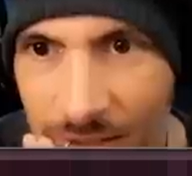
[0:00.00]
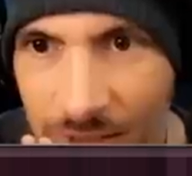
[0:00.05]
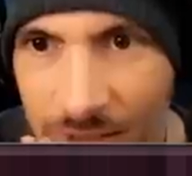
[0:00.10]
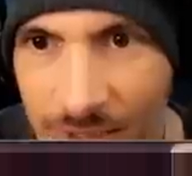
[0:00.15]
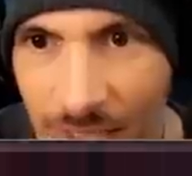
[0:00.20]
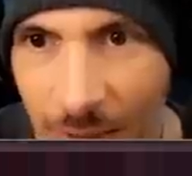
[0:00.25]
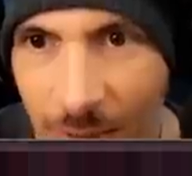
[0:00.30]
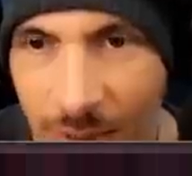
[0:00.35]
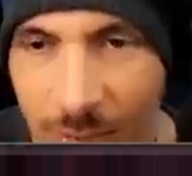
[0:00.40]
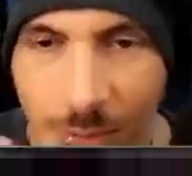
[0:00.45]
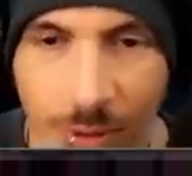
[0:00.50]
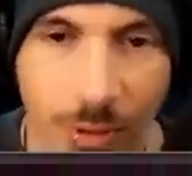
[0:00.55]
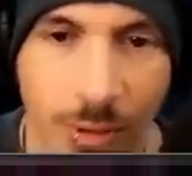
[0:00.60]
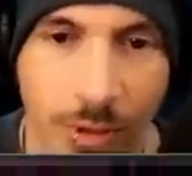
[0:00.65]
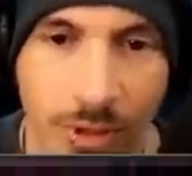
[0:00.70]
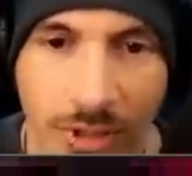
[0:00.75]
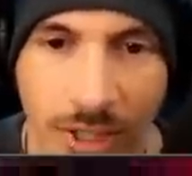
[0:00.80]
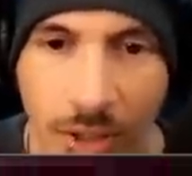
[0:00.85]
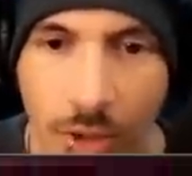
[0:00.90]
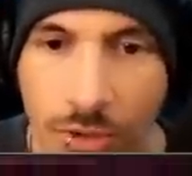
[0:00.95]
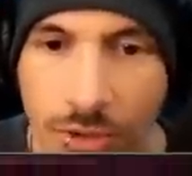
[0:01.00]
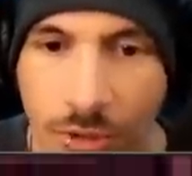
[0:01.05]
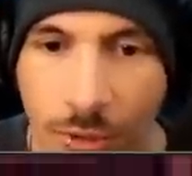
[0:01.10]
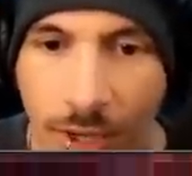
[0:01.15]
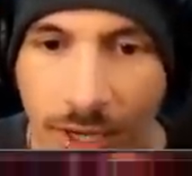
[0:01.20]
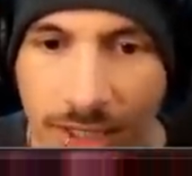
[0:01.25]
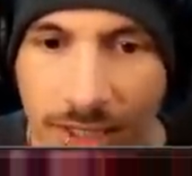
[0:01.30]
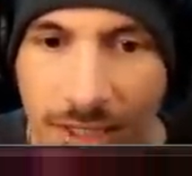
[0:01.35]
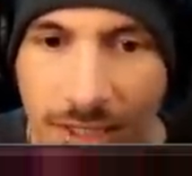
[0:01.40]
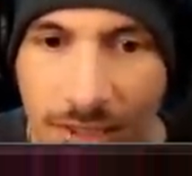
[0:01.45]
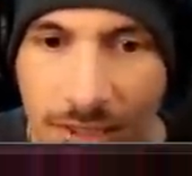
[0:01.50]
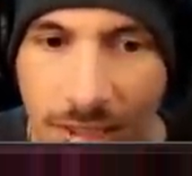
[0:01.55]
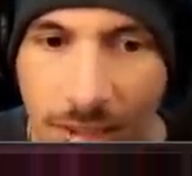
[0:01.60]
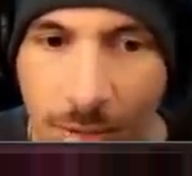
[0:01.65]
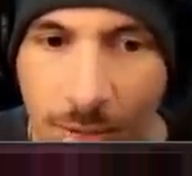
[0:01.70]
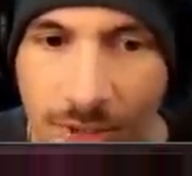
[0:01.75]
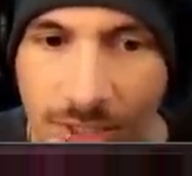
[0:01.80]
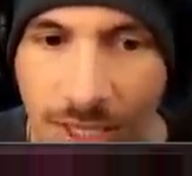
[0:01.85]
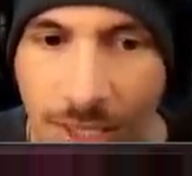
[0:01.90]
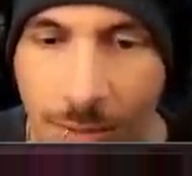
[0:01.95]
damage, but they also had
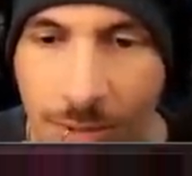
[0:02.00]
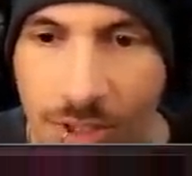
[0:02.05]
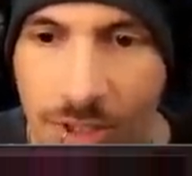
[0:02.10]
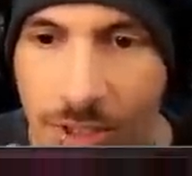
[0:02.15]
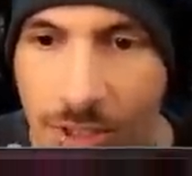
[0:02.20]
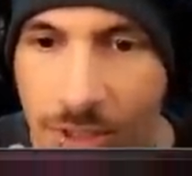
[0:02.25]
continuous damage on